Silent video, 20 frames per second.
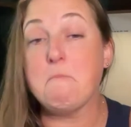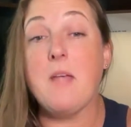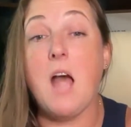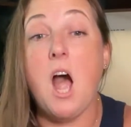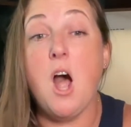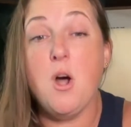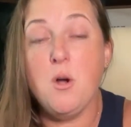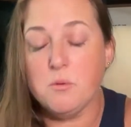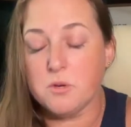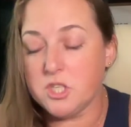
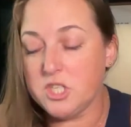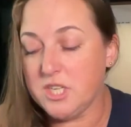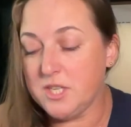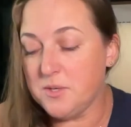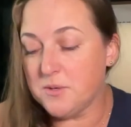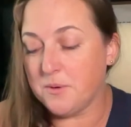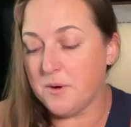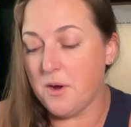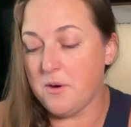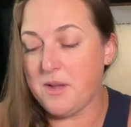Oh,
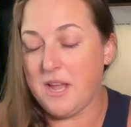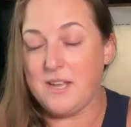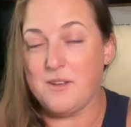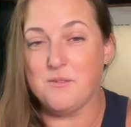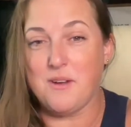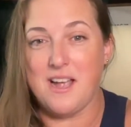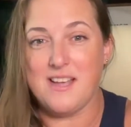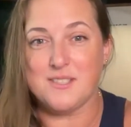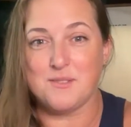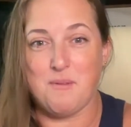shoot. Okay, you
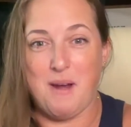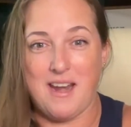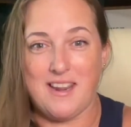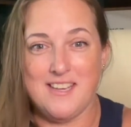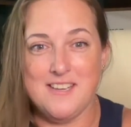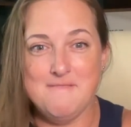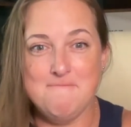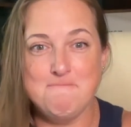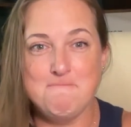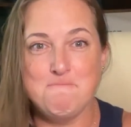guys
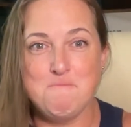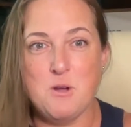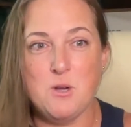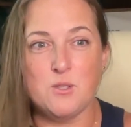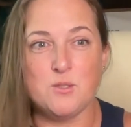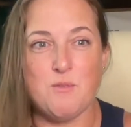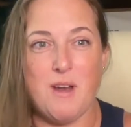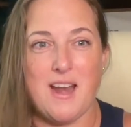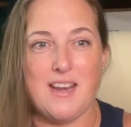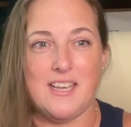ready?
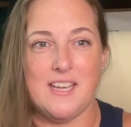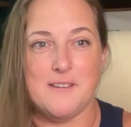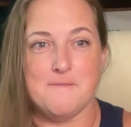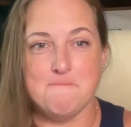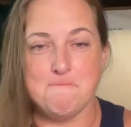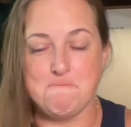Who's ready?